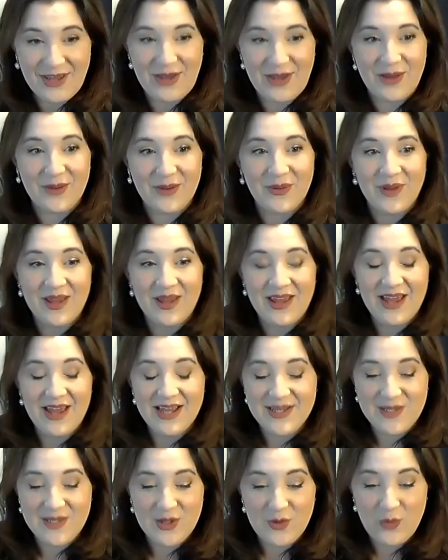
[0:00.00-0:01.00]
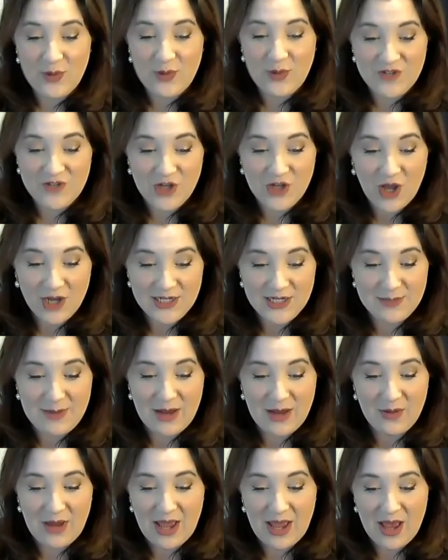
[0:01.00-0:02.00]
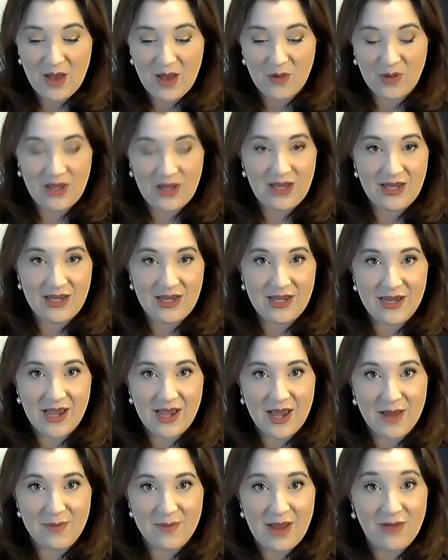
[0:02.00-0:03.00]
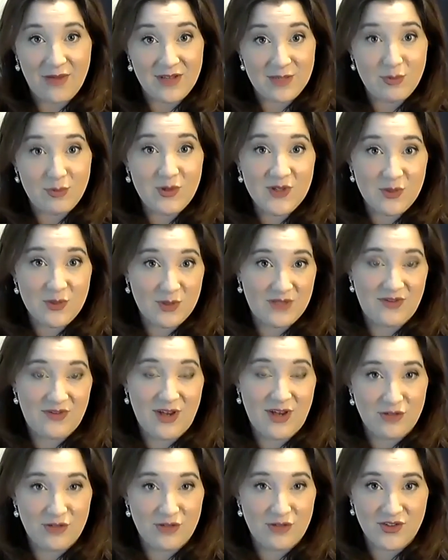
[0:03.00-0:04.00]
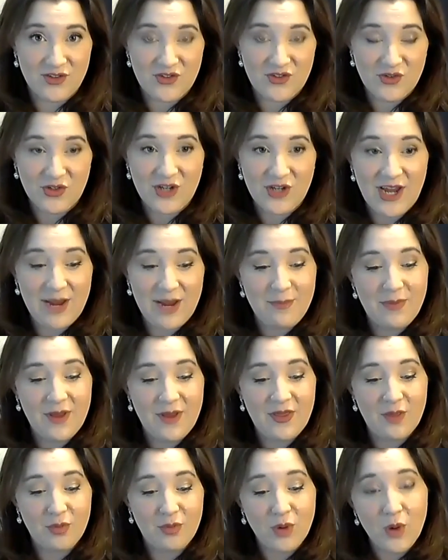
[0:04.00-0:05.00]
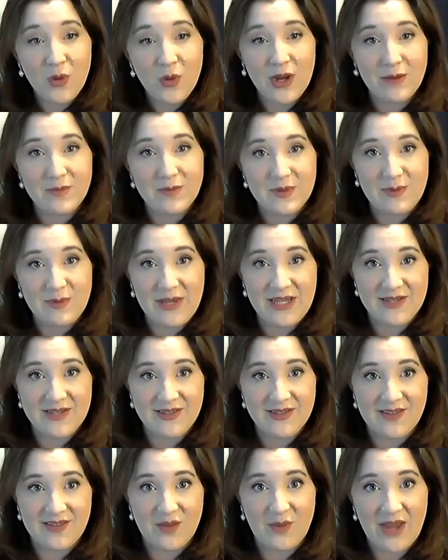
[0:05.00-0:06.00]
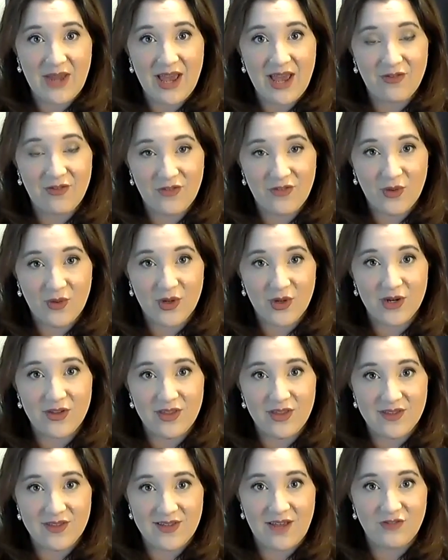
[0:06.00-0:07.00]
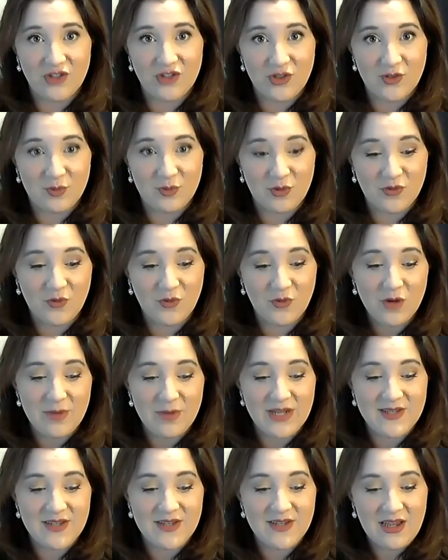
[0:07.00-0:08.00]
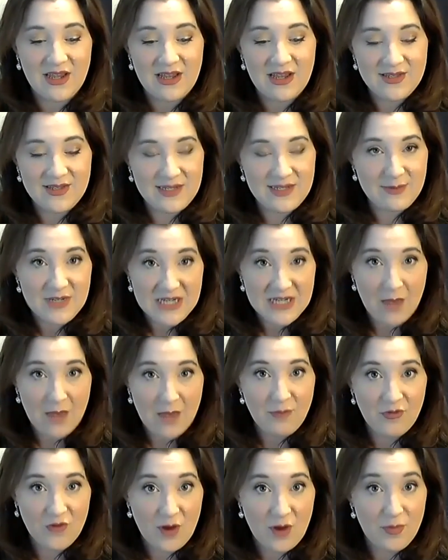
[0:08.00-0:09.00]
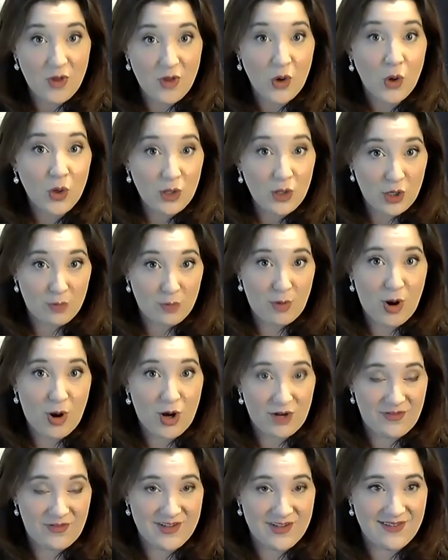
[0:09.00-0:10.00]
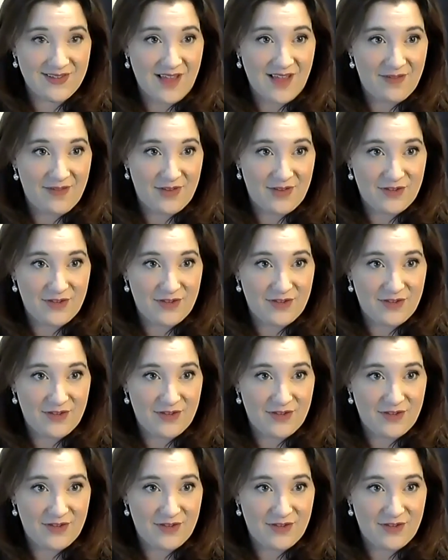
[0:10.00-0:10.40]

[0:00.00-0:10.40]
Thank you. So we've talked about how he, um, how this music was found in Sucre, but the programs pieces that we have for this afternoon's performance seem to come from the earlier part of his life.